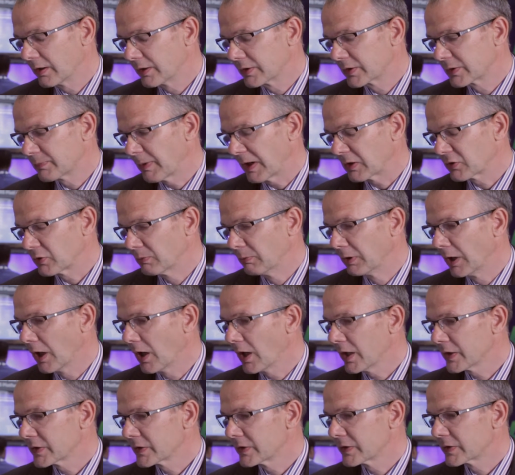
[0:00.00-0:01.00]
spectrum
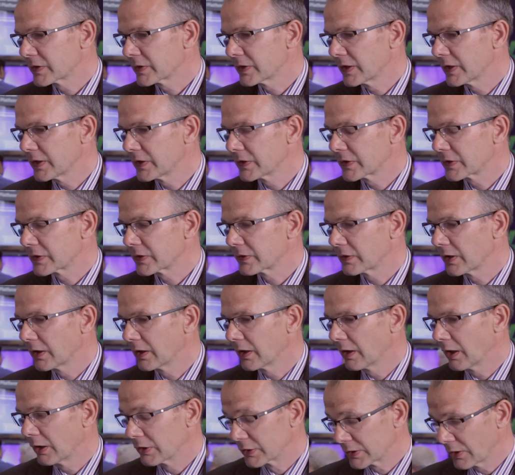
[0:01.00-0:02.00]
licenses
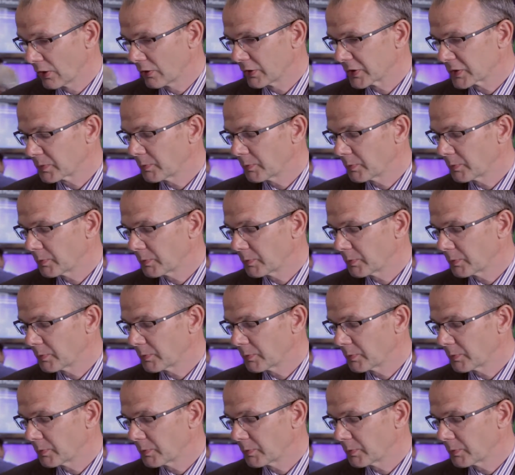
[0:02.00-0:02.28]
as long